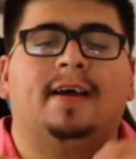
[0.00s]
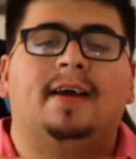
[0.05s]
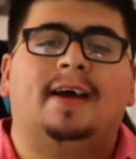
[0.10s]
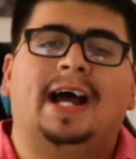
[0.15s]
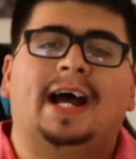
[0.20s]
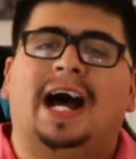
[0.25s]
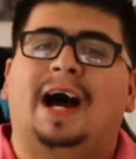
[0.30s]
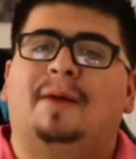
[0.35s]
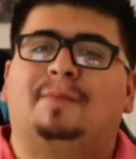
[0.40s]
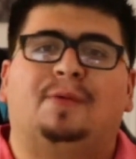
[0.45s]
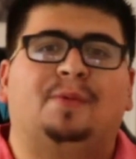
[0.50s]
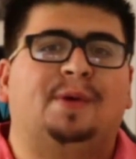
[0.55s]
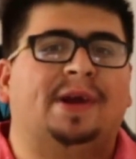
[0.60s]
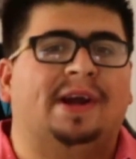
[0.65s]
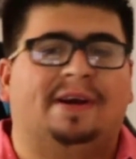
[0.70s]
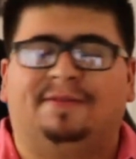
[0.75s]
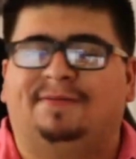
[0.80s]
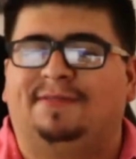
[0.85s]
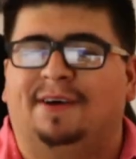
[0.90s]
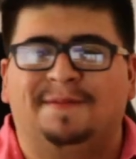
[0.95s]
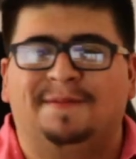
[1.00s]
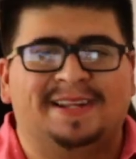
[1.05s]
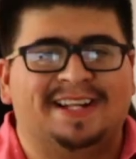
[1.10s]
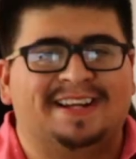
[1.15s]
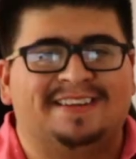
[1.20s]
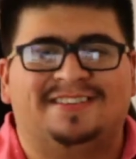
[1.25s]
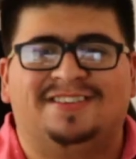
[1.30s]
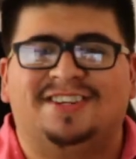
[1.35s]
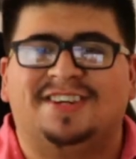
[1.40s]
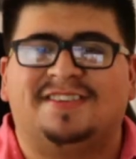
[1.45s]
um, but we are filming
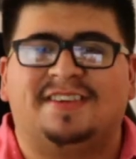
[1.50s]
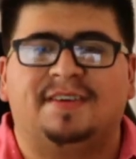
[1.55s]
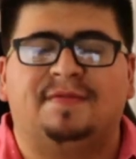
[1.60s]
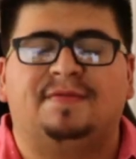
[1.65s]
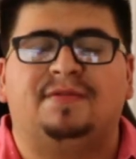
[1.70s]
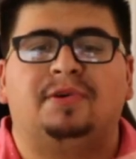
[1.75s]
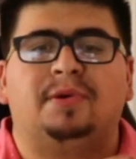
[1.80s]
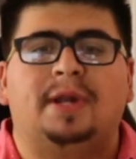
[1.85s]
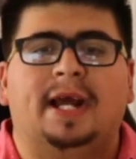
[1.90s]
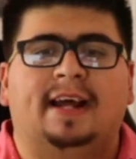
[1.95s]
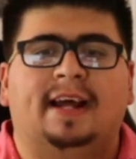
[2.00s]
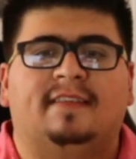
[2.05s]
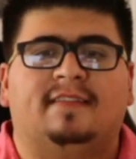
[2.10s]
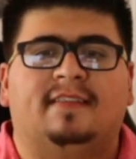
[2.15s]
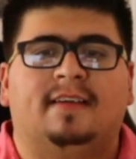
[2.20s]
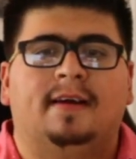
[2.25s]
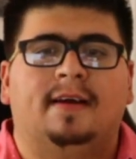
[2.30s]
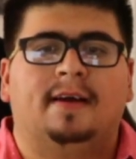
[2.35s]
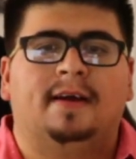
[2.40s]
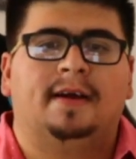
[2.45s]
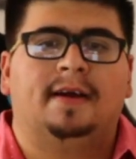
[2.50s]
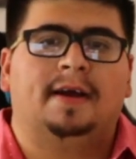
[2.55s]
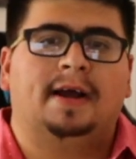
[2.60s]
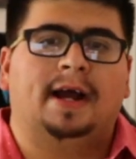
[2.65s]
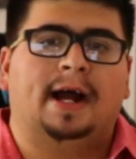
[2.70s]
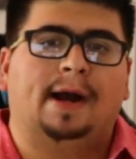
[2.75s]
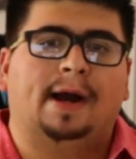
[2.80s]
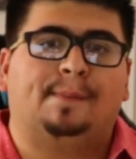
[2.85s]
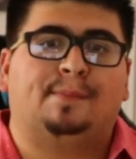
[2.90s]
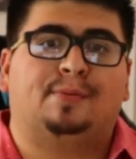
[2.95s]
this just a few days
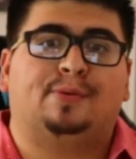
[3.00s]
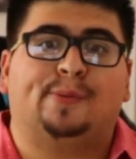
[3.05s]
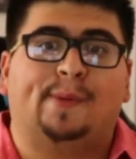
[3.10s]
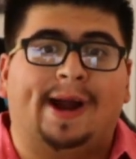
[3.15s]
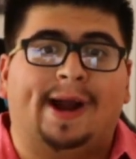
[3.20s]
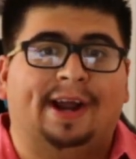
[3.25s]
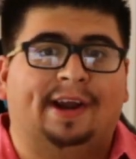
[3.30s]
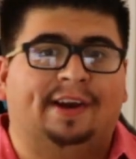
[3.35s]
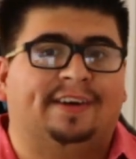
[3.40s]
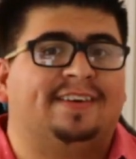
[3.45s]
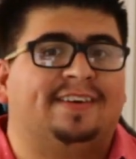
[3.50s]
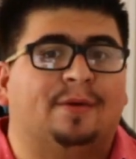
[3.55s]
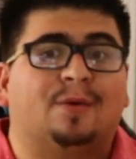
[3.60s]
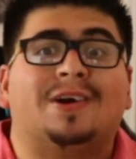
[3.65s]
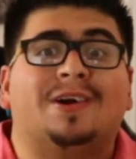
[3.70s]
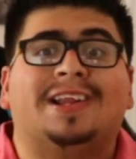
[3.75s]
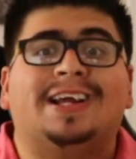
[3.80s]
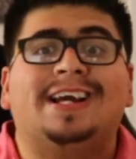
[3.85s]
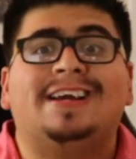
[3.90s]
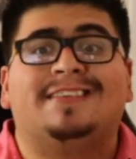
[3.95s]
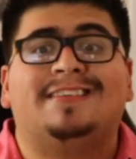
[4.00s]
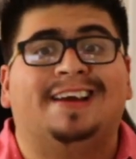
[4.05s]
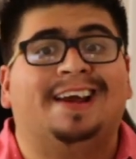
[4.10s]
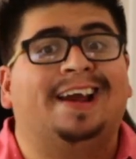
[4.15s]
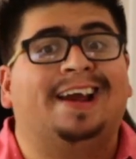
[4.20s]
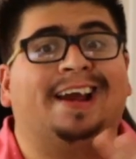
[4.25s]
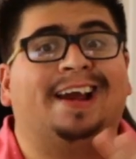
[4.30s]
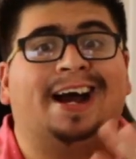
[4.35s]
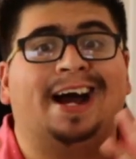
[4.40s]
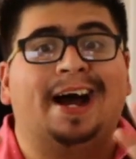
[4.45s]
uh, prior to
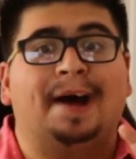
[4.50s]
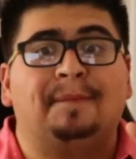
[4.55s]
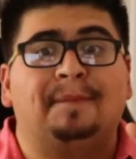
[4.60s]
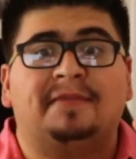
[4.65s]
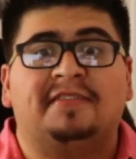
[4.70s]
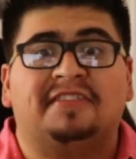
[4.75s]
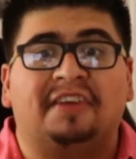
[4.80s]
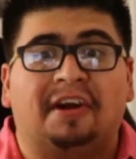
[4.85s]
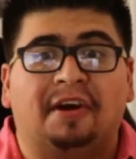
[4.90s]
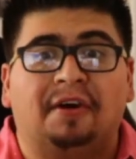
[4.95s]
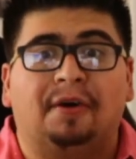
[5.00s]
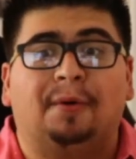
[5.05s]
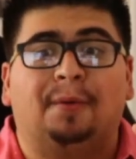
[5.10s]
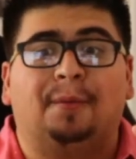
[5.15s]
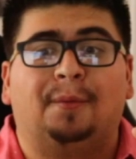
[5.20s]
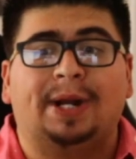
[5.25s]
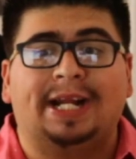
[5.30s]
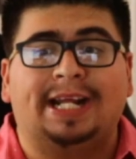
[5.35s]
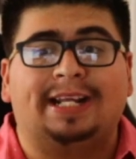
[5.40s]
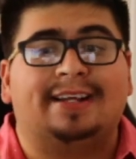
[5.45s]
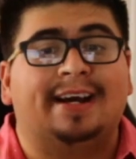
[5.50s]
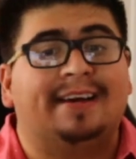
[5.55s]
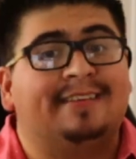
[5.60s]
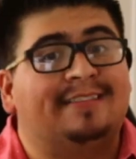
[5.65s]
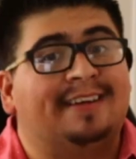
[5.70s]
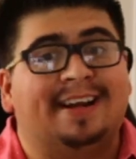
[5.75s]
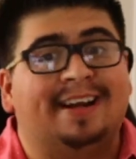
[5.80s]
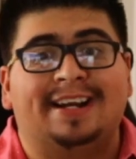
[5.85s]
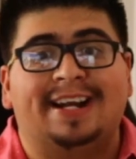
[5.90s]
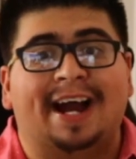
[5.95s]
releasing. Um, so when it does
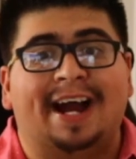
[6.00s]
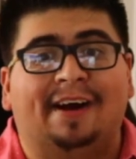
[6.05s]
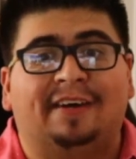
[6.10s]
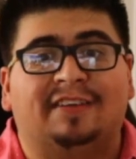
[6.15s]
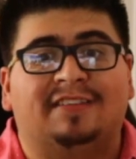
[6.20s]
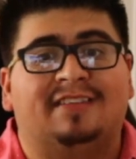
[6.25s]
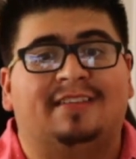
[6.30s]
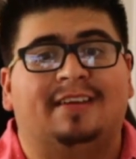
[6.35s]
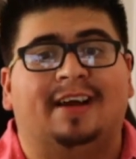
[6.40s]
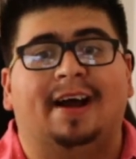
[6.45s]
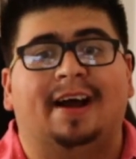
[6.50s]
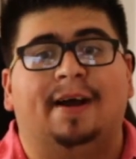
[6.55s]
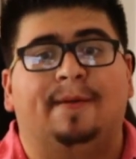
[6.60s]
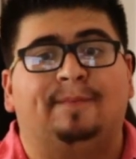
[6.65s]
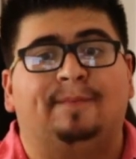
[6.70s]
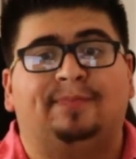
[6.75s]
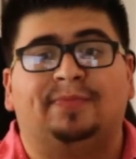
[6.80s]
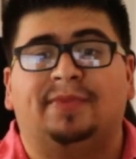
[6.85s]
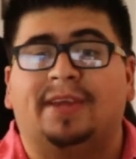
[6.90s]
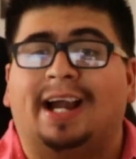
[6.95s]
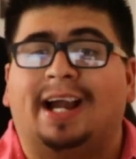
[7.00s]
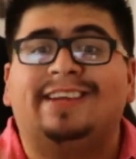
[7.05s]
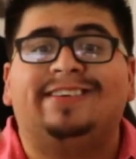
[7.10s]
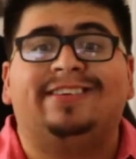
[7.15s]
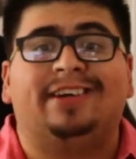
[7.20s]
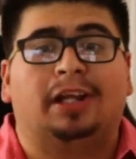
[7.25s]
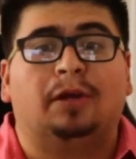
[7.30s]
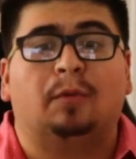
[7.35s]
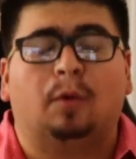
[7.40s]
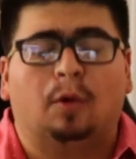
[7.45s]
get announced, um,
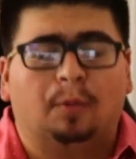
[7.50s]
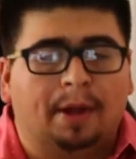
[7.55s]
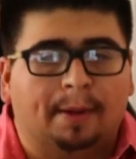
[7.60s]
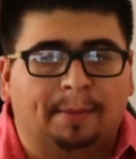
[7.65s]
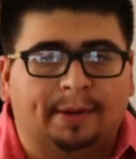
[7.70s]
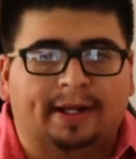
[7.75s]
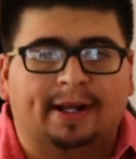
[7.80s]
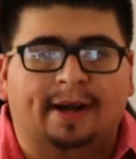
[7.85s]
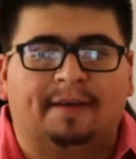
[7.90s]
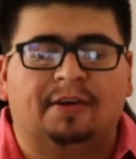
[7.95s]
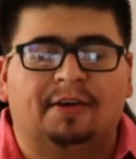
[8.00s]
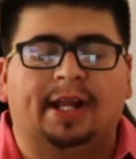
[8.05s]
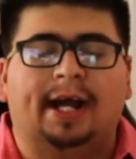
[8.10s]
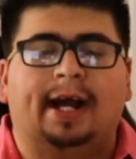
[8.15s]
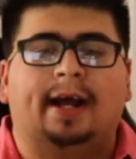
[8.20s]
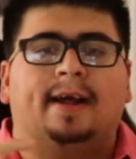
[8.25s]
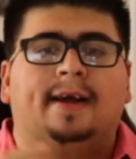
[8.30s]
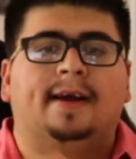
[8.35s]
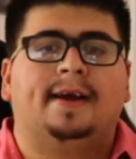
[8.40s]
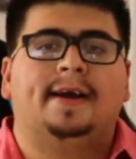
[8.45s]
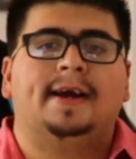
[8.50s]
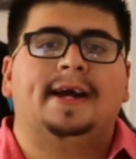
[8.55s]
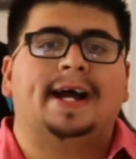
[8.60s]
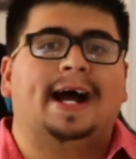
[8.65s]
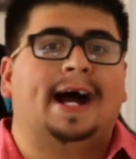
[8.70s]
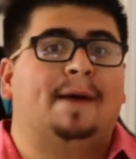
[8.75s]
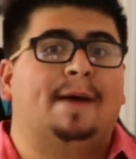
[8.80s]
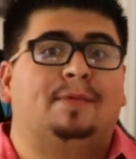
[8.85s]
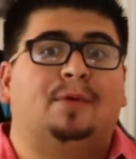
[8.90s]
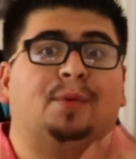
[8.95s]
ideally we'll be able to cover that.
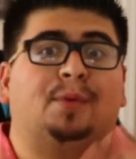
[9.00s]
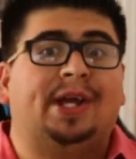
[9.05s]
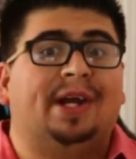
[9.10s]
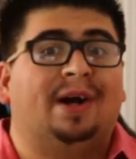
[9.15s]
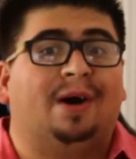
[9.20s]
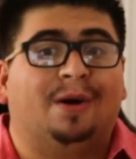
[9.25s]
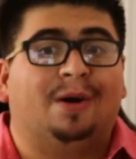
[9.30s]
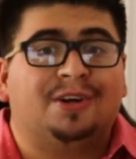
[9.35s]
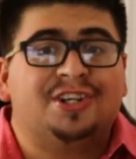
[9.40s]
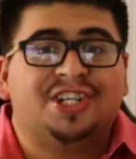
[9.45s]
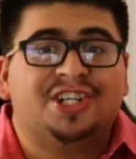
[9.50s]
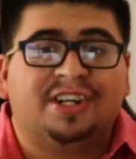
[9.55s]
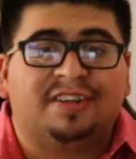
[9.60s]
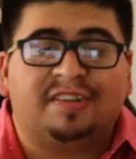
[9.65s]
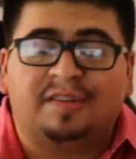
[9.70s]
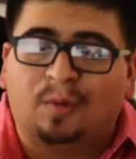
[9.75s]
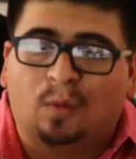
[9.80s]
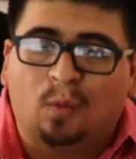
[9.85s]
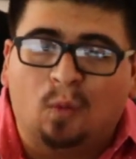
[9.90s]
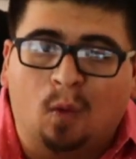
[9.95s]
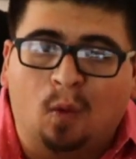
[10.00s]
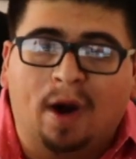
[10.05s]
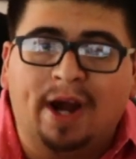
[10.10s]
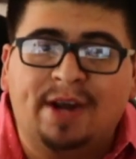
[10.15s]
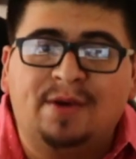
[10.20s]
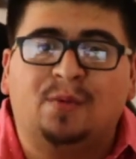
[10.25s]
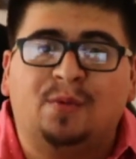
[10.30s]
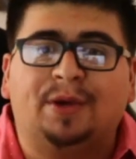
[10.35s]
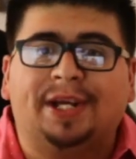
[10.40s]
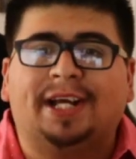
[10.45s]
Um, but we are just
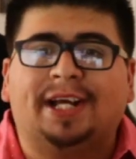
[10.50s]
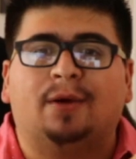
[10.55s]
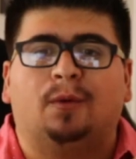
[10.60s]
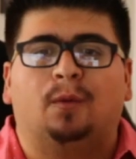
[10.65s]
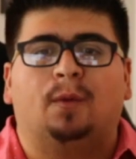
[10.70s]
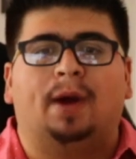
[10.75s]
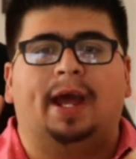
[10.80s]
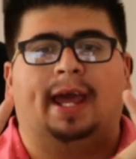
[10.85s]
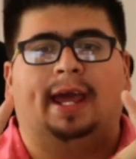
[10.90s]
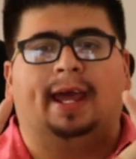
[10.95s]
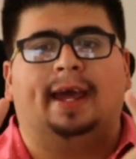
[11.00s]
one week away.